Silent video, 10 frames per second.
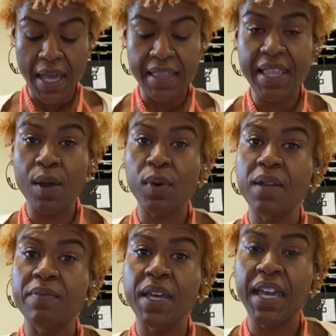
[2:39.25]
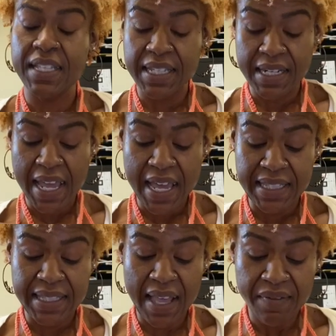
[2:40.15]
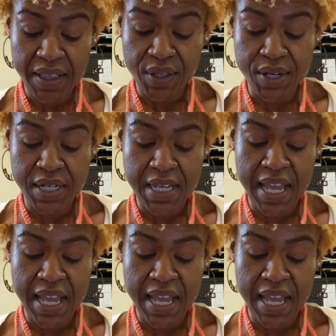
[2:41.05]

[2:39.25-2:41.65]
and that would have been ended at 7:30.